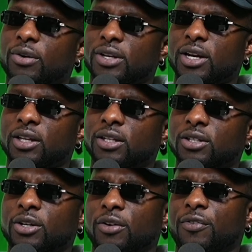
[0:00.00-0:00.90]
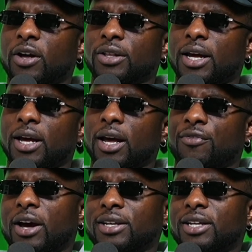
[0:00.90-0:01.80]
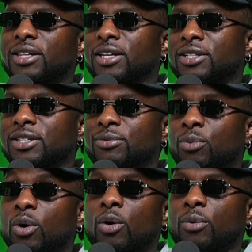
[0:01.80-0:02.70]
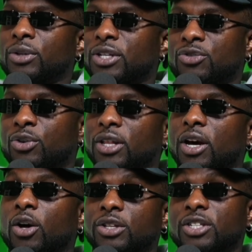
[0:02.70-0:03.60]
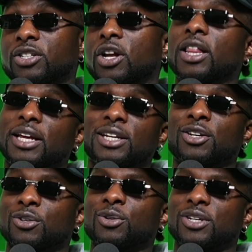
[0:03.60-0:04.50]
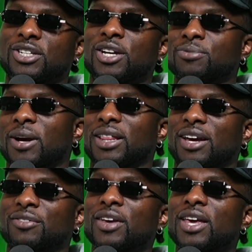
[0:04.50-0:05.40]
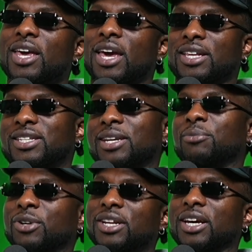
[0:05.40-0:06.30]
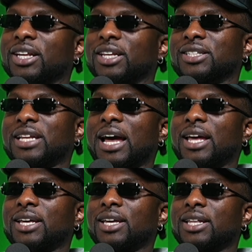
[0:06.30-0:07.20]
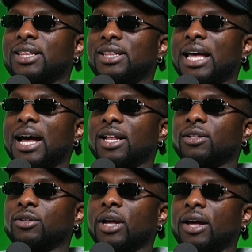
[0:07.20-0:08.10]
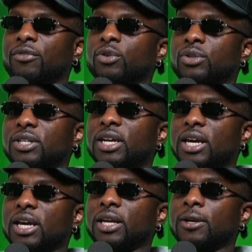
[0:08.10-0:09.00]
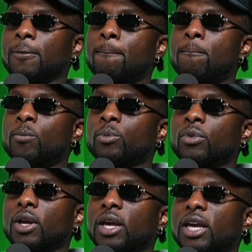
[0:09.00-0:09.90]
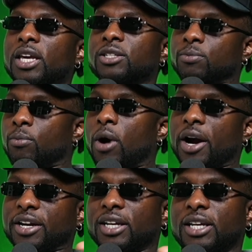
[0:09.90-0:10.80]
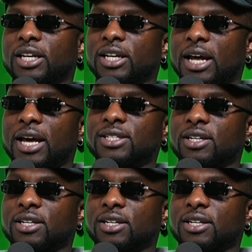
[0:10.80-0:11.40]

ridiculous, or they felt that if I did this, would this really? Oh, this is all I need to do to change my life. It seemed ridiculous that routine, he's marketing it as